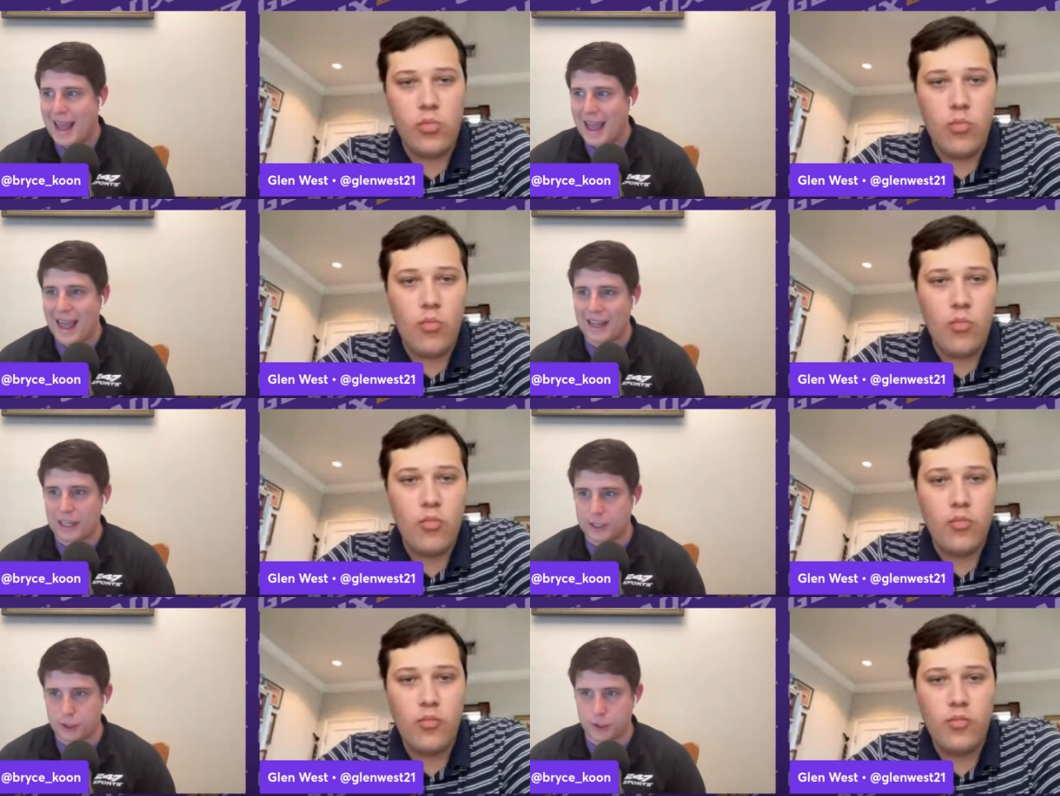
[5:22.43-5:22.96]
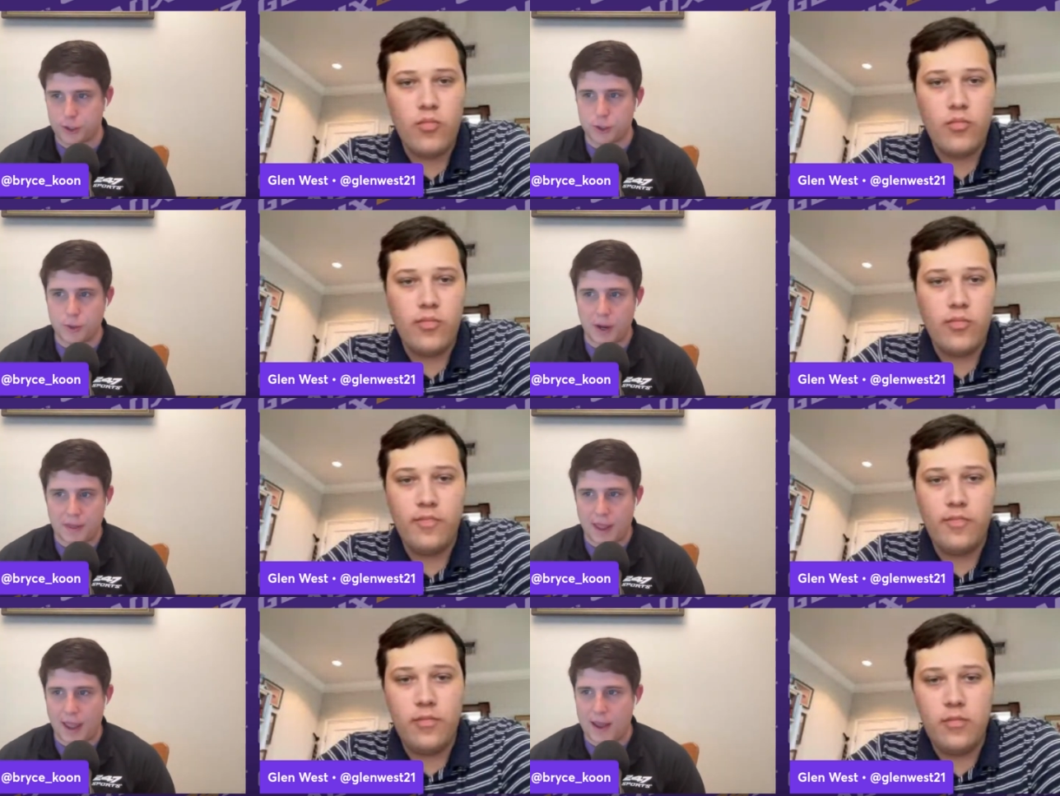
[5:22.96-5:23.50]
Speaker 1: LSU
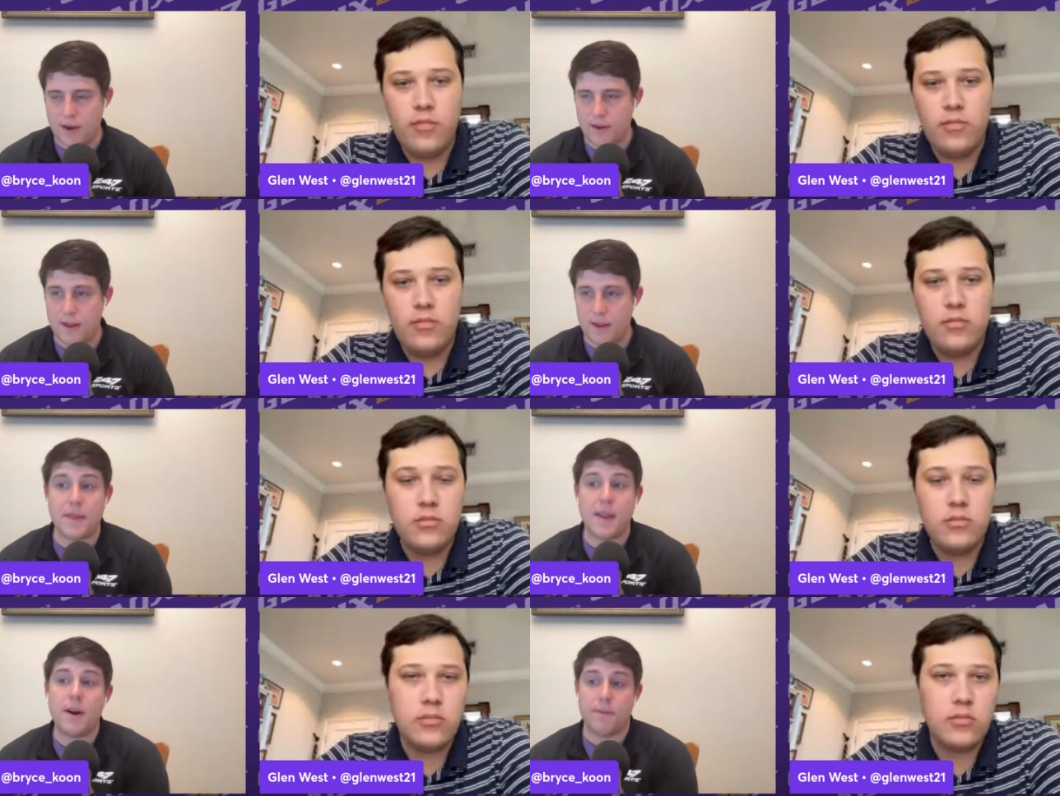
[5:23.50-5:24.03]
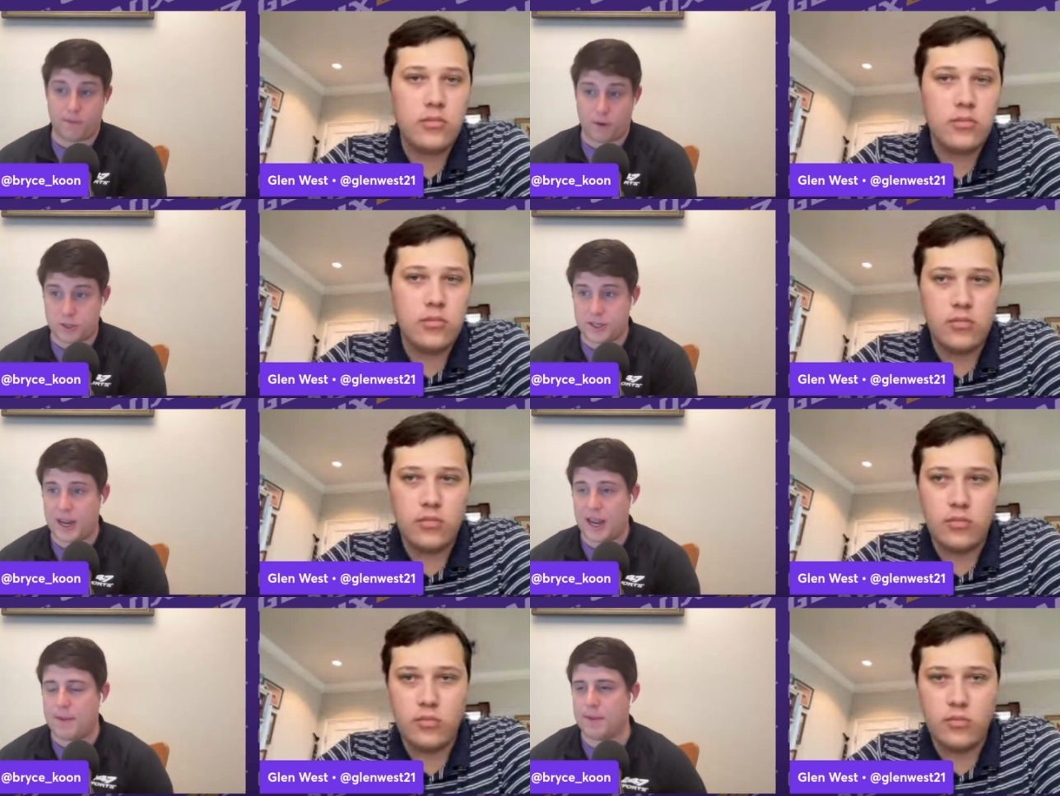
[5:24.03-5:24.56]
in their
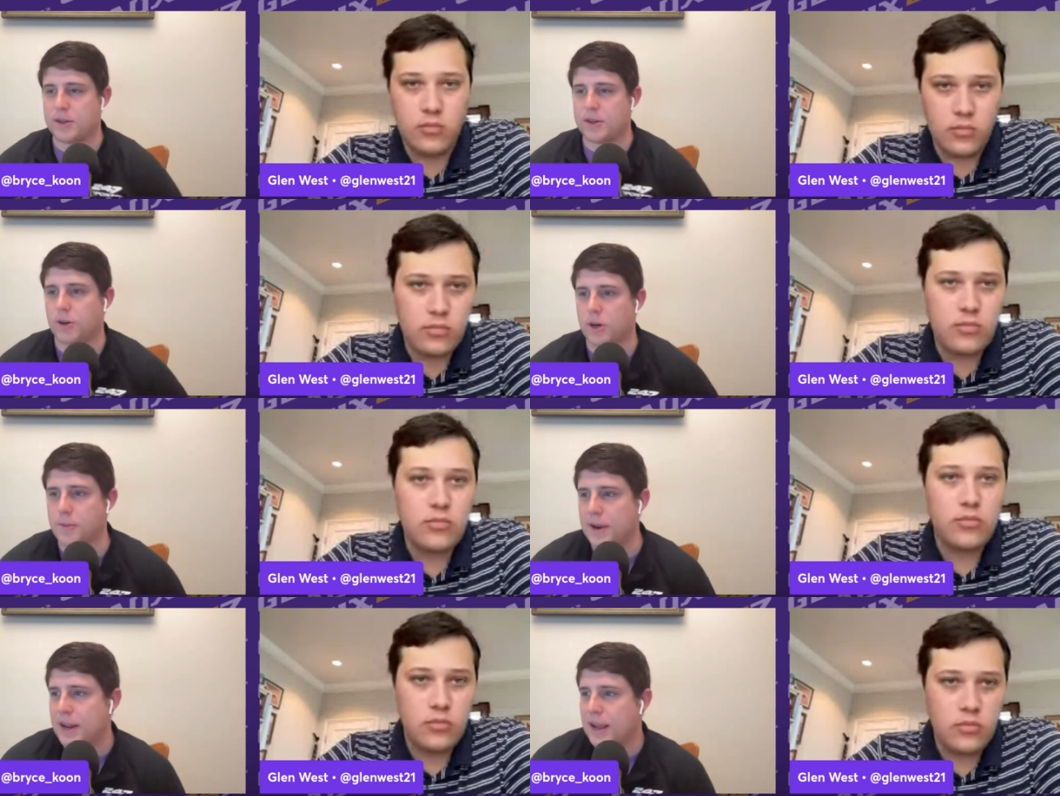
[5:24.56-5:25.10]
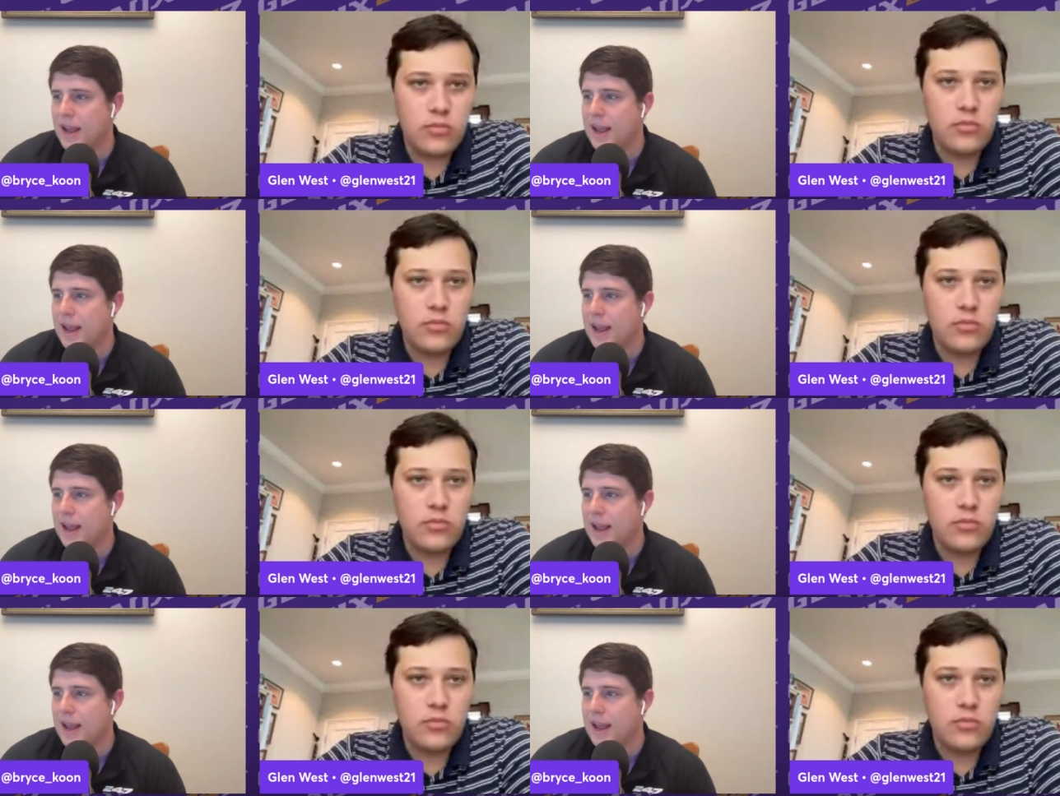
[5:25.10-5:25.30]
first game of the tournament.